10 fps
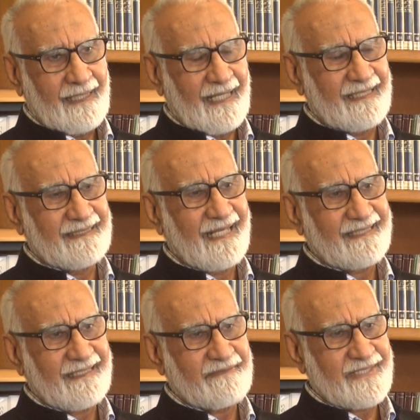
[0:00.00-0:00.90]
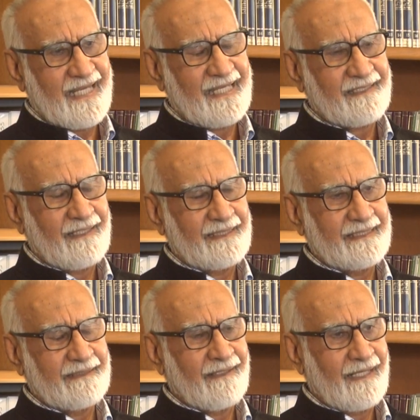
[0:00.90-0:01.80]
And that attack on
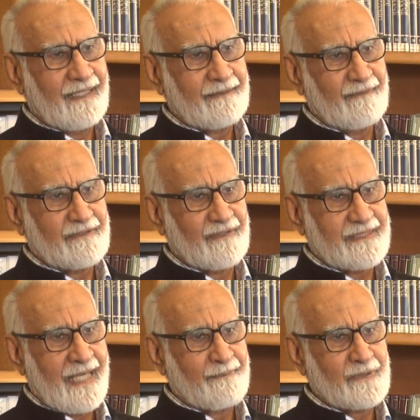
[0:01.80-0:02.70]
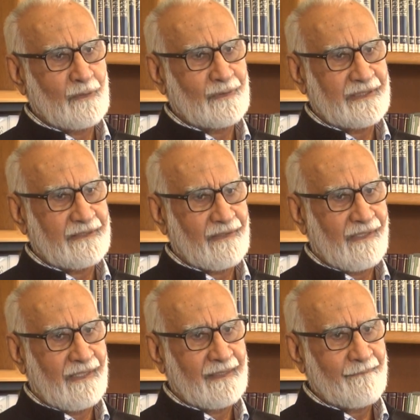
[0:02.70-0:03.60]
Iraq, which was absolutely
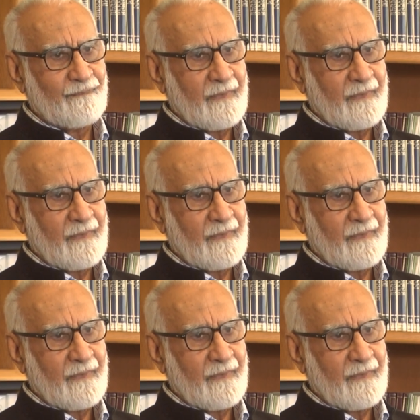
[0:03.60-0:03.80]
wrong,